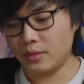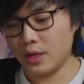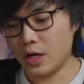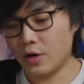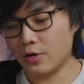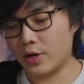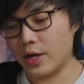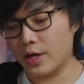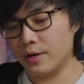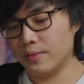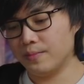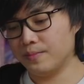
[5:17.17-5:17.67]

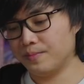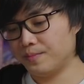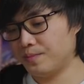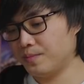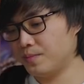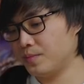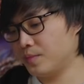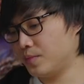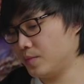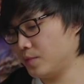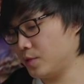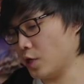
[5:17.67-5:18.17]
Okay.
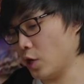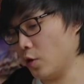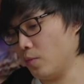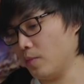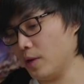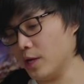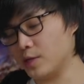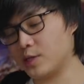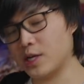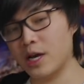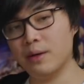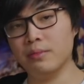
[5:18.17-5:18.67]
So,
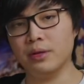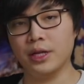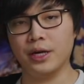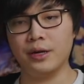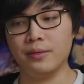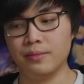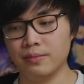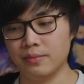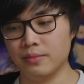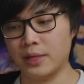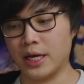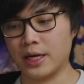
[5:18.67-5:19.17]
assembly.
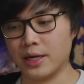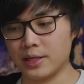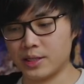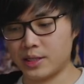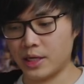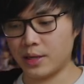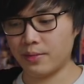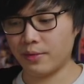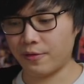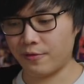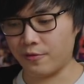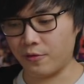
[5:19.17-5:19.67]
Like I
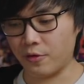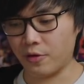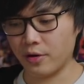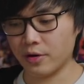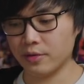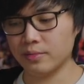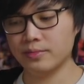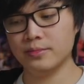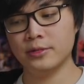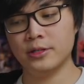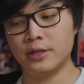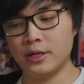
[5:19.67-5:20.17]
said
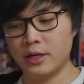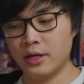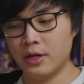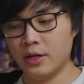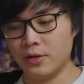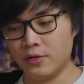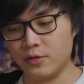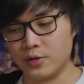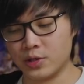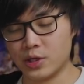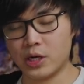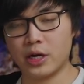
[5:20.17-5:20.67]
before,
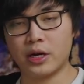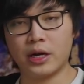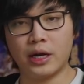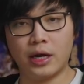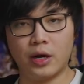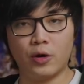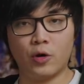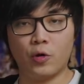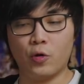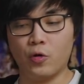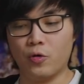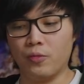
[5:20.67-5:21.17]
there's not a
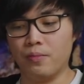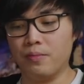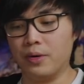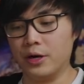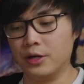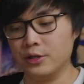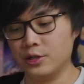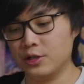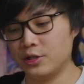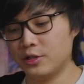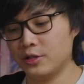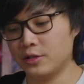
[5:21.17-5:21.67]
whole
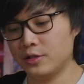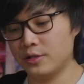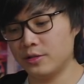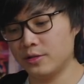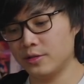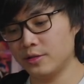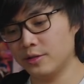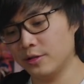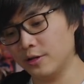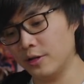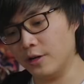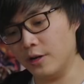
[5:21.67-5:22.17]
bunch
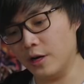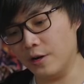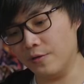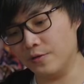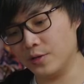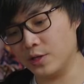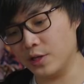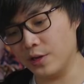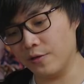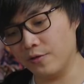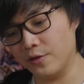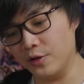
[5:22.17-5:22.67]
of
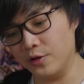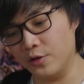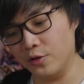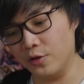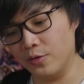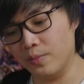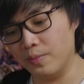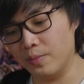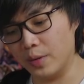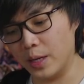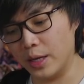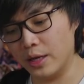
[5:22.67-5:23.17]
stuff to do,
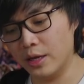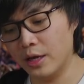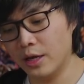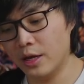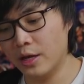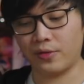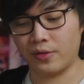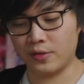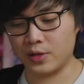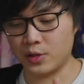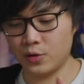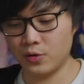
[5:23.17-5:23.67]
but
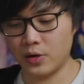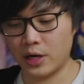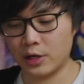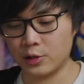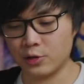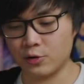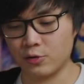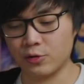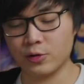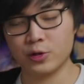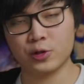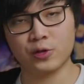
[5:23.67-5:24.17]
the 2
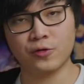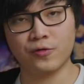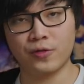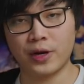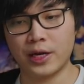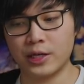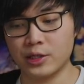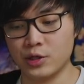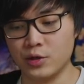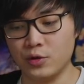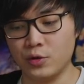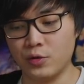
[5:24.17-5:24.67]
extra crystal
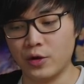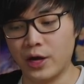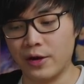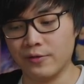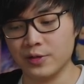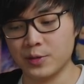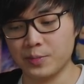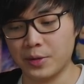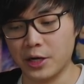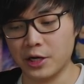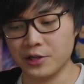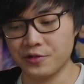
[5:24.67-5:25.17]
veins, you do have
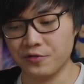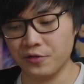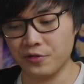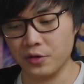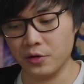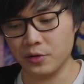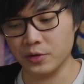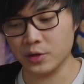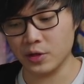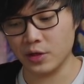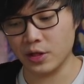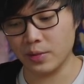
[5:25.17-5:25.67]
spots for
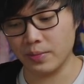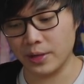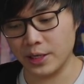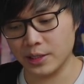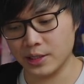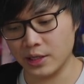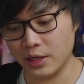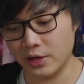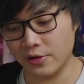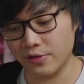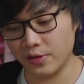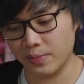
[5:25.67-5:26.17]
those on the base
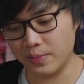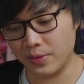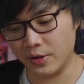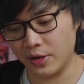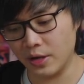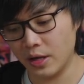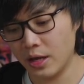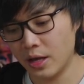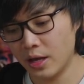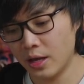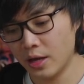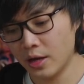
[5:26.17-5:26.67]
that you have to put.
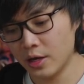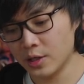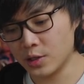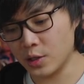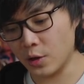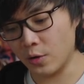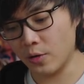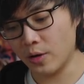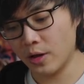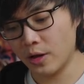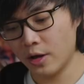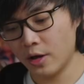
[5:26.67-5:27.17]

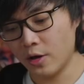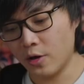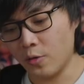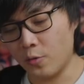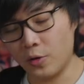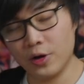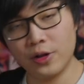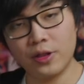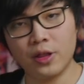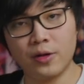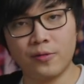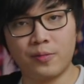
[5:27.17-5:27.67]
So, one
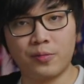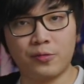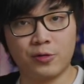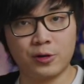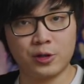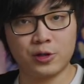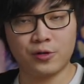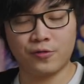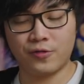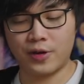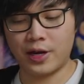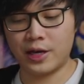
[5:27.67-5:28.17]
of the
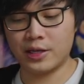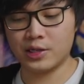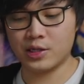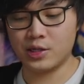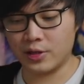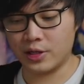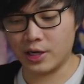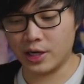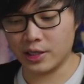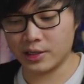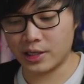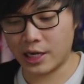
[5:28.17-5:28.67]
crystal veins
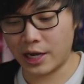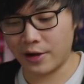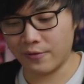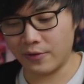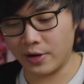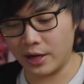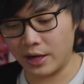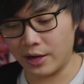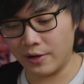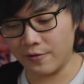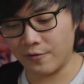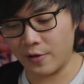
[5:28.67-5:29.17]
does have
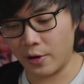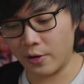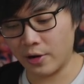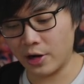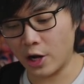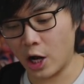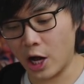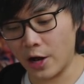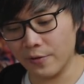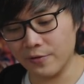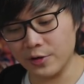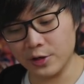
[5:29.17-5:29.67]
a very
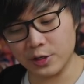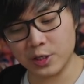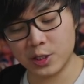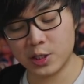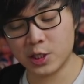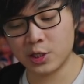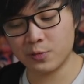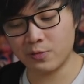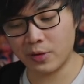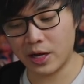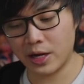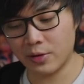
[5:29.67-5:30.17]
obvious
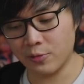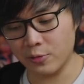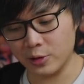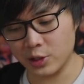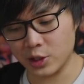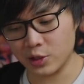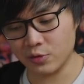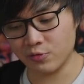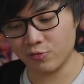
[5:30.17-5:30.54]
spot, which is